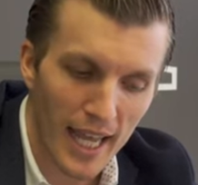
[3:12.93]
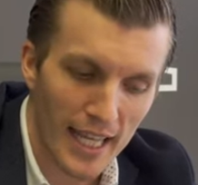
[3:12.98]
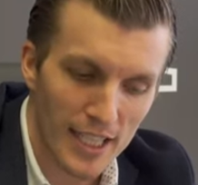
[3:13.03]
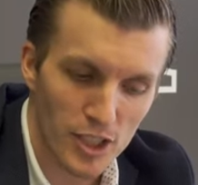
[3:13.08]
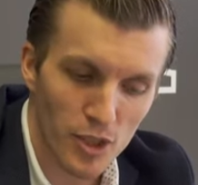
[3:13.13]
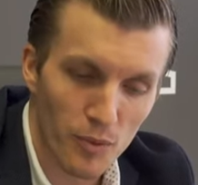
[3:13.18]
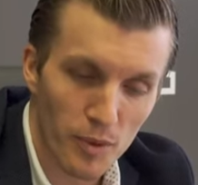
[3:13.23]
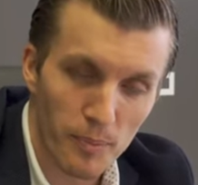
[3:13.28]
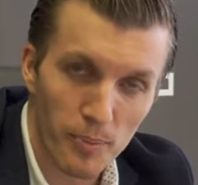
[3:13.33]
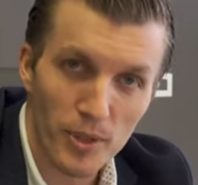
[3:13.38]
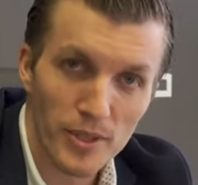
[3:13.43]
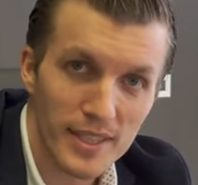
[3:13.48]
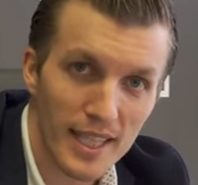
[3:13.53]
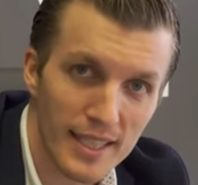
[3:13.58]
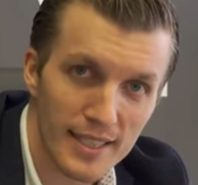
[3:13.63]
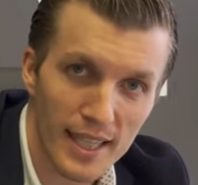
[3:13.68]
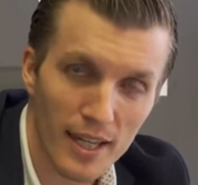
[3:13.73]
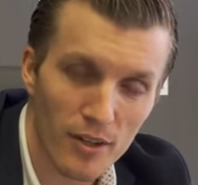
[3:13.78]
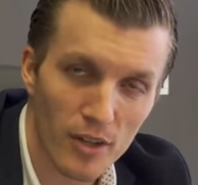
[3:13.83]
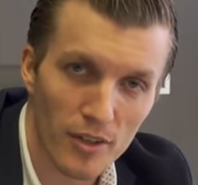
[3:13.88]
And so we put
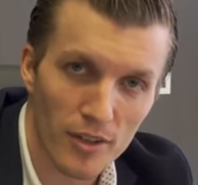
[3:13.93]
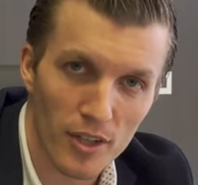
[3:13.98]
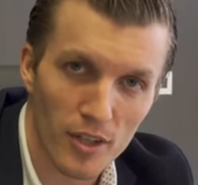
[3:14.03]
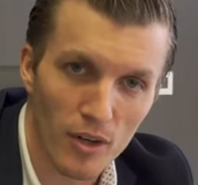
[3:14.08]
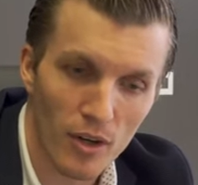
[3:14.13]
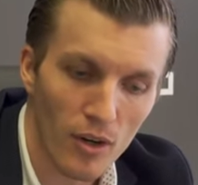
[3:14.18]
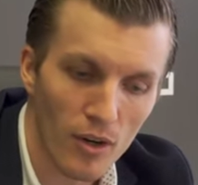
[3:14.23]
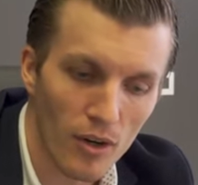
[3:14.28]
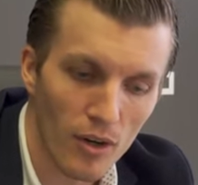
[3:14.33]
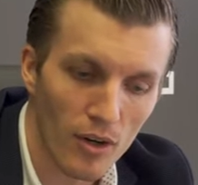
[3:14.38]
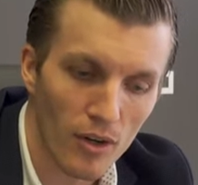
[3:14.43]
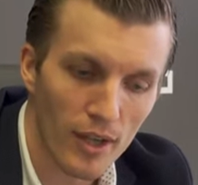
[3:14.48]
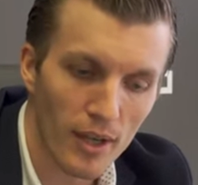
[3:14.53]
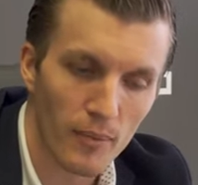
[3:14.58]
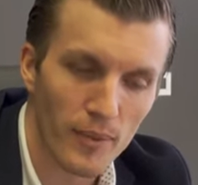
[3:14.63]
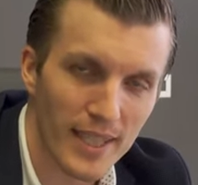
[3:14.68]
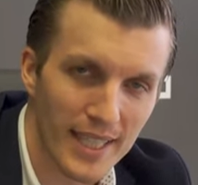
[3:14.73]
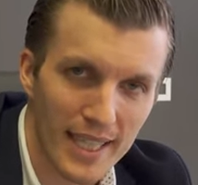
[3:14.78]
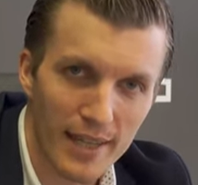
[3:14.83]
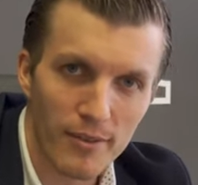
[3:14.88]
that down on the call
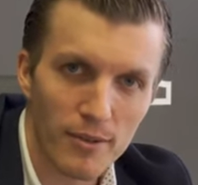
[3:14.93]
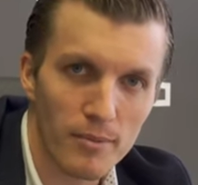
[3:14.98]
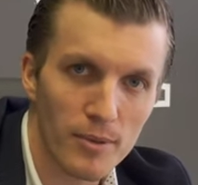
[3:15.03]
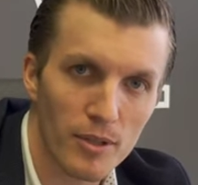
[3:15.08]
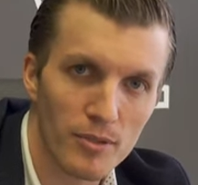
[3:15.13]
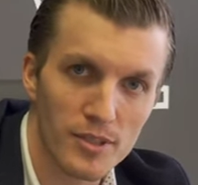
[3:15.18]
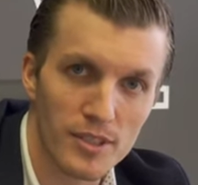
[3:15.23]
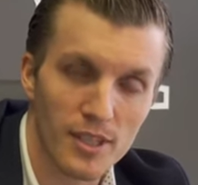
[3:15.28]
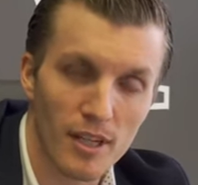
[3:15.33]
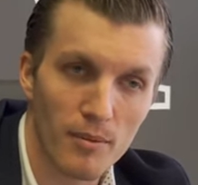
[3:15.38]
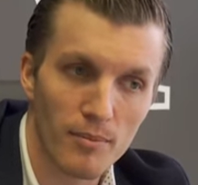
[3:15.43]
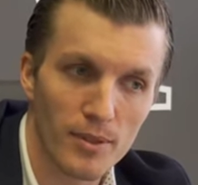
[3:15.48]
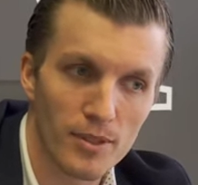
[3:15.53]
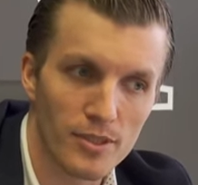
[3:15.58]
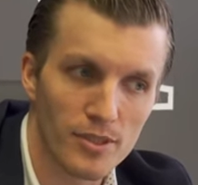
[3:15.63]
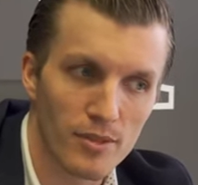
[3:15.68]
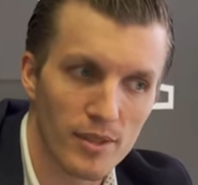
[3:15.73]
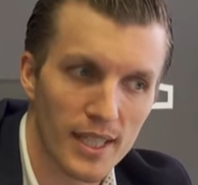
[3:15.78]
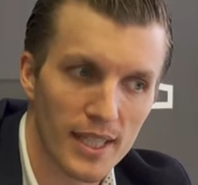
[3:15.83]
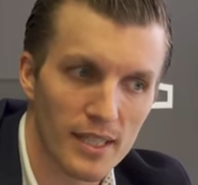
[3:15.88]
and we give them those
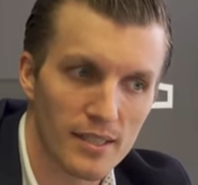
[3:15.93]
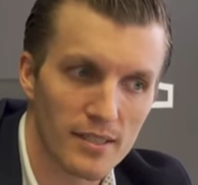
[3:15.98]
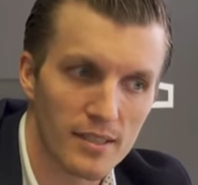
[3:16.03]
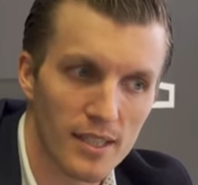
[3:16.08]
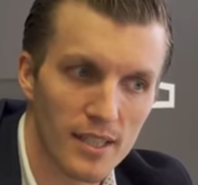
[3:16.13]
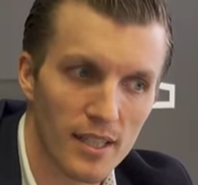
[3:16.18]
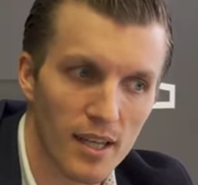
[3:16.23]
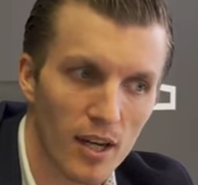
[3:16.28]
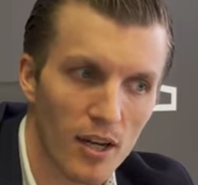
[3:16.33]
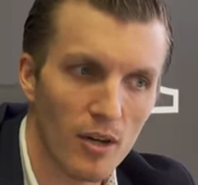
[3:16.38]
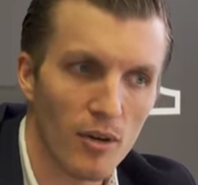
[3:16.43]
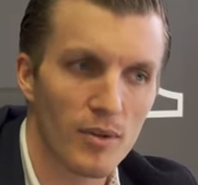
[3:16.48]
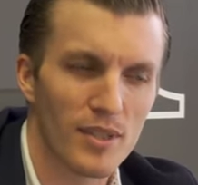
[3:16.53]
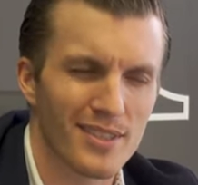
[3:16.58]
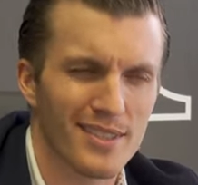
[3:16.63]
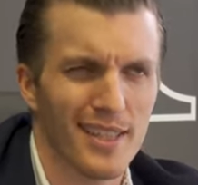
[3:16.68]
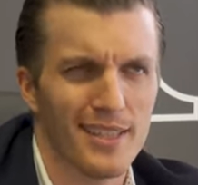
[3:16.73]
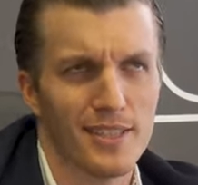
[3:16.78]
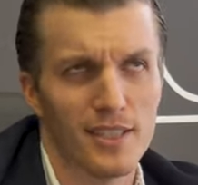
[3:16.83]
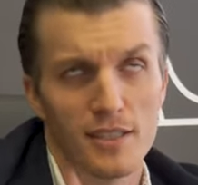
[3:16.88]
numbers so they can see, oh,
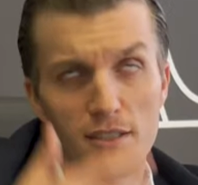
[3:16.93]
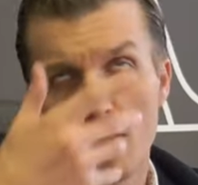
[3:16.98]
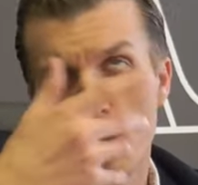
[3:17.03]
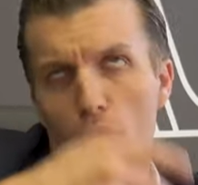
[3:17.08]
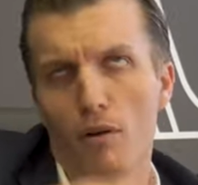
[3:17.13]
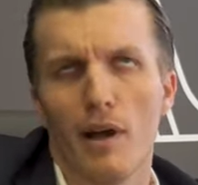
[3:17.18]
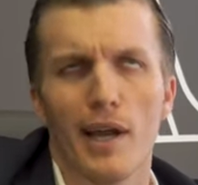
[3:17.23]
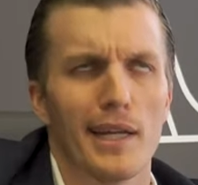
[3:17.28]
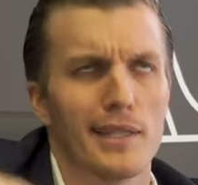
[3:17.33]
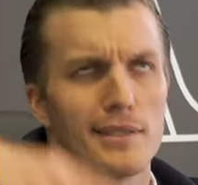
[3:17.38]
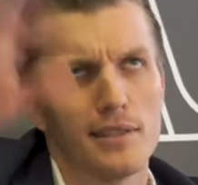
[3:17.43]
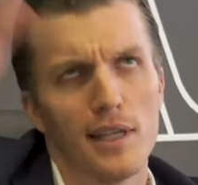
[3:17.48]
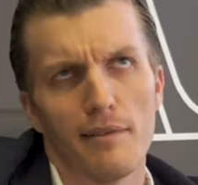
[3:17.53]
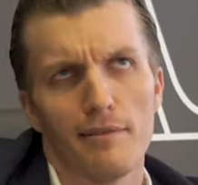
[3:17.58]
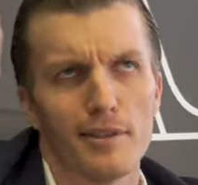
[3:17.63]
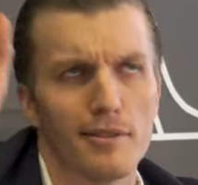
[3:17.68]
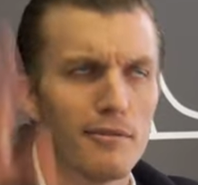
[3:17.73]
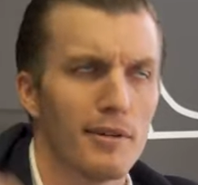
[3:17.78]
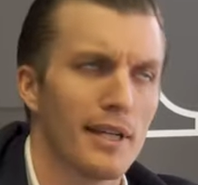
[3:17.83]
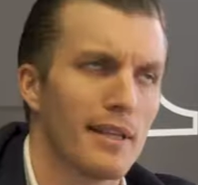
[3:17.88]
it's not just, oh, I could save
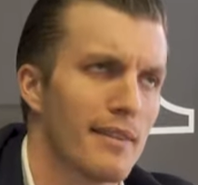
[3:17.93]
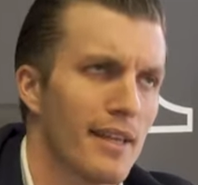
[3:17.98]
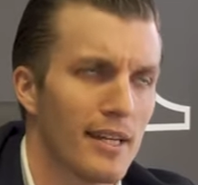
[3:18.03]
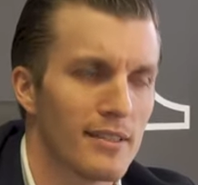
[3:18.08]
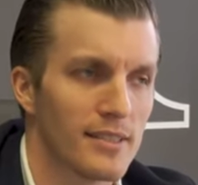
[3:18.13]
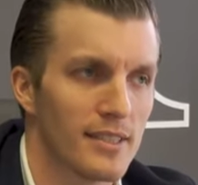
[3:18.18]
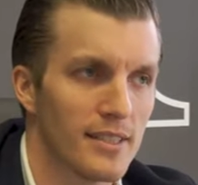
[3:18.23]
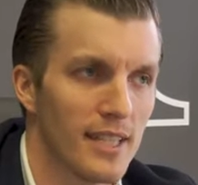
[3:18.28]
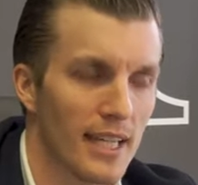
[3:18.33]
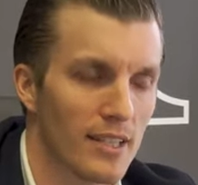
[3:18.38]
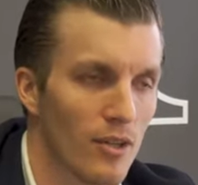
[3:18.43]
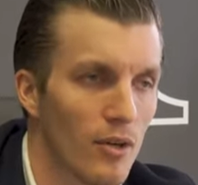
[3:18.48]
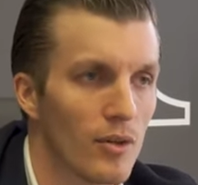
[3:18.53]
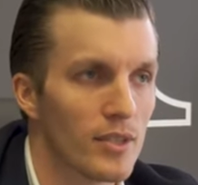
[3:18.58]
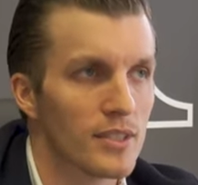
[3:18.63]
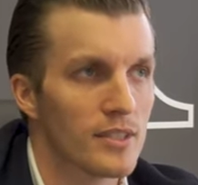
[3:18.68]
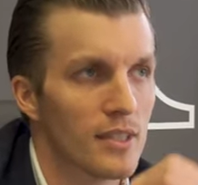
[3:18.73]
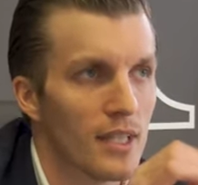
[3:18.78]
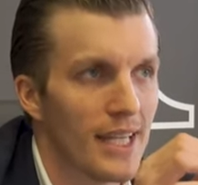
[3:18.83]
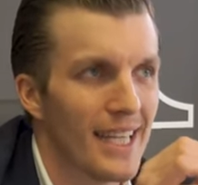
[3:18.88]
you 20,000 tech. No,
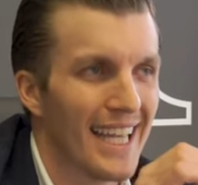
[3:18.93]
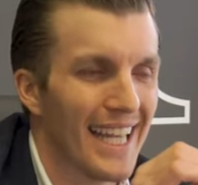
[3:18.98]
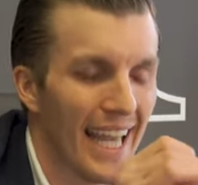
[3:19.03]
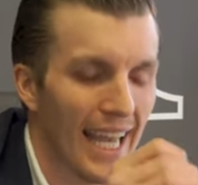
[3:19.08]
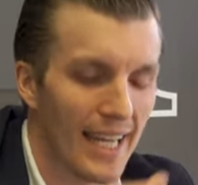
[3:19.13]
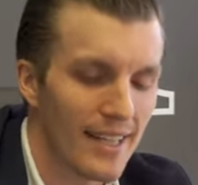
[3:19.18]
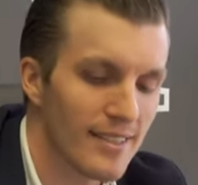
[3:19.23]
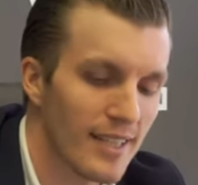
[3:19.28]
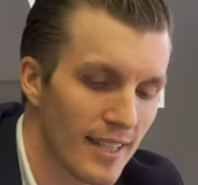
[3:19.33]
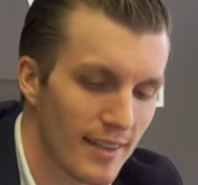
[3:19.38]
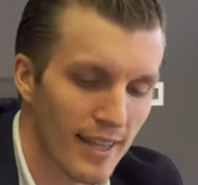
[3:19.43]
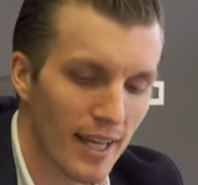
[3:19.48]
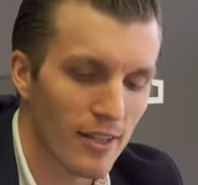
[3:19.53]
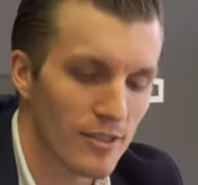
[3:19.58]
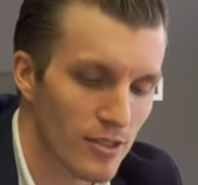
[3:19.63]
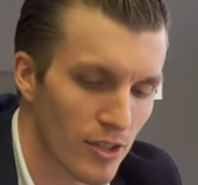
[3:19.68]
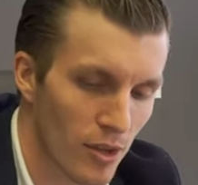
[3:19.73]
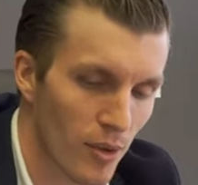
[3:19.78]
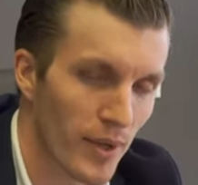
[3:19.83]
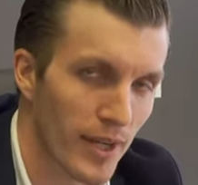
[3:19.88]
it's
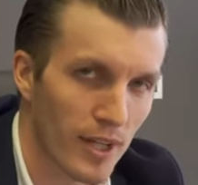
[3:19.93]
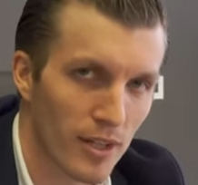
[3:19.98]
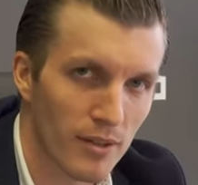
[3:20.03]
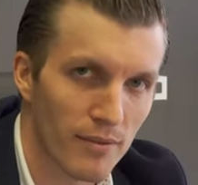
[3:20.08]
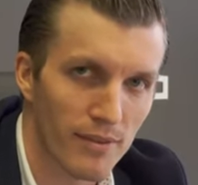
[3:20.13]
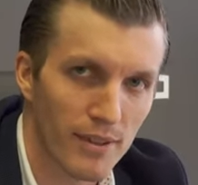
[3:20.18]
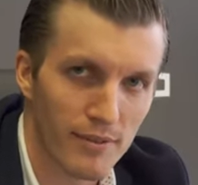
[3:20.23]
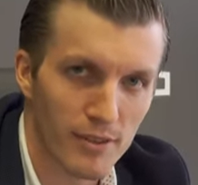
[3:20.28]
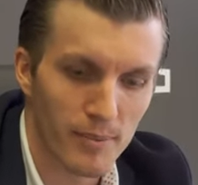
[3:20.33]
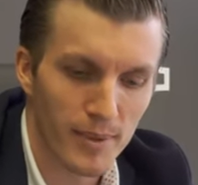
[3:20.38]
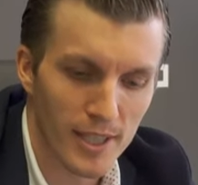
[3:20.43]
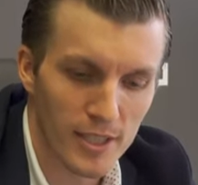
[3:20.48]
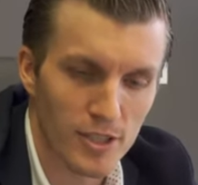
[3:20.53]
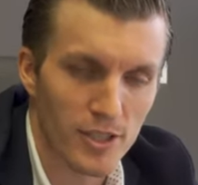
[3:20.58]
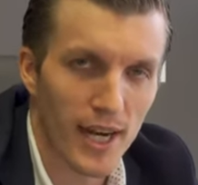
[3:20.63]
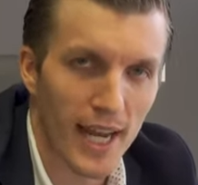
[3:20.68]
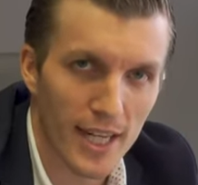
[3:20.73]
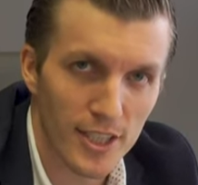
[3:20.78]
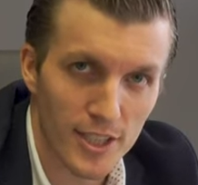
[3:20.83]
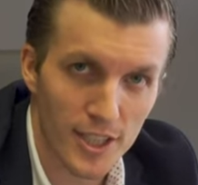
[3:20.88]
18,350 because
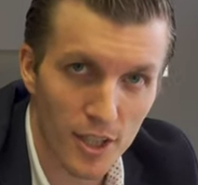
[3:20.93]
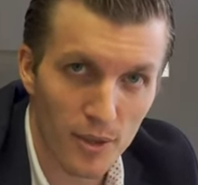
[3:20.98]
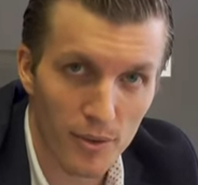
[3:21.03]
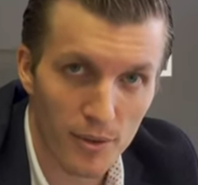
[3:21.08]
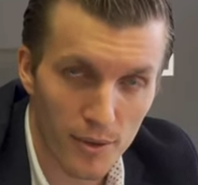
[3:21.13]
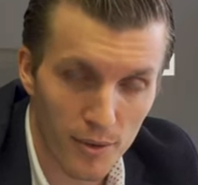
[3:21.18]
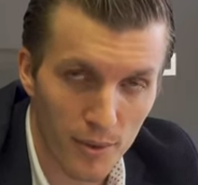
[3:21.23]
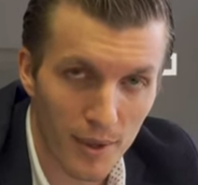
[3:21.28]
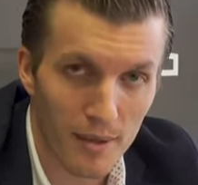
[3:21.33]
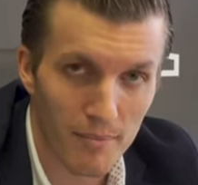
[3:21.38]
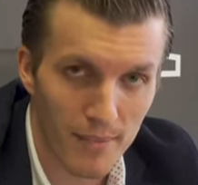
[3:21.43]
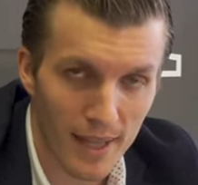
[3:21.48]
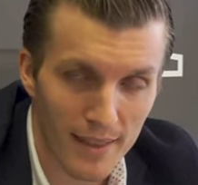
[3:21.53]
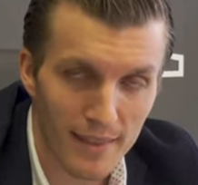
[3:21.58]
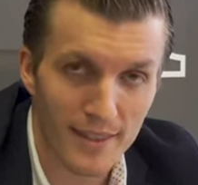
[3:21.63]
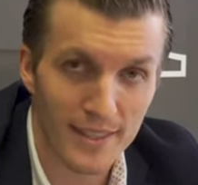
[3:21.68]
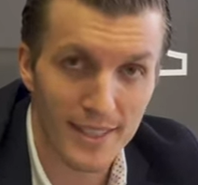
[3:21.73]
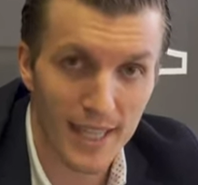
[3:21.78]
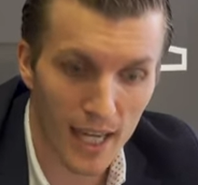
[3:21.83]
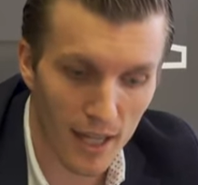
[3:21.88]
you're actually going through a
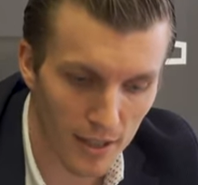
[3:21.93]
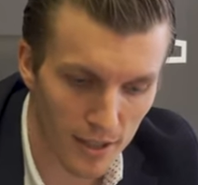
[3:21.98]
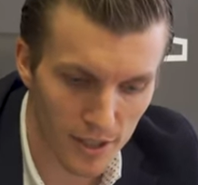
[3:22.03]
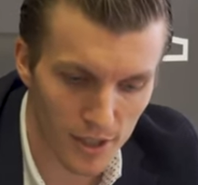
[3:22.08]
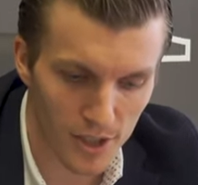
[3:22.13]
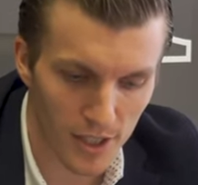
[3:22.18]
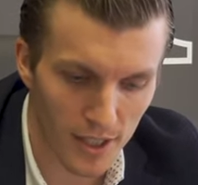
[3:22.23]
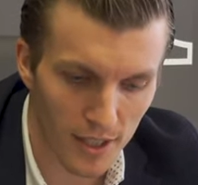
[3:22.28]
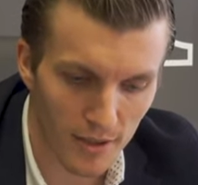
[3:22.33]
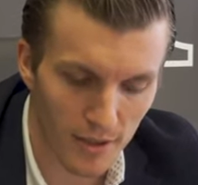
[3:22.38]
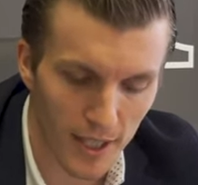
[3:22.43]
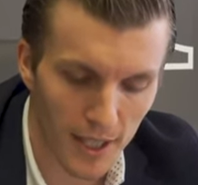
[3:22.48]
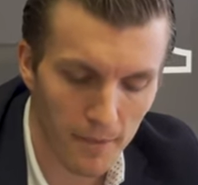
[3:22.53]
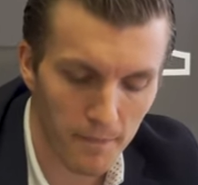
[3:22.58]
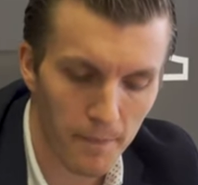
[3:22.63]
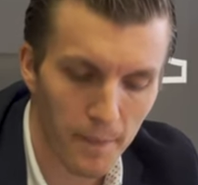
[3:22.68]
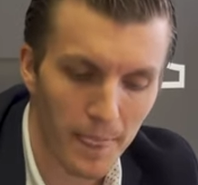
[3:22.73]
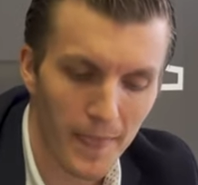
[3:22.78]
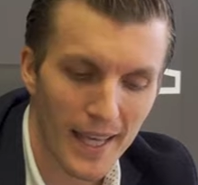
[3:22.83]
methodology, okay?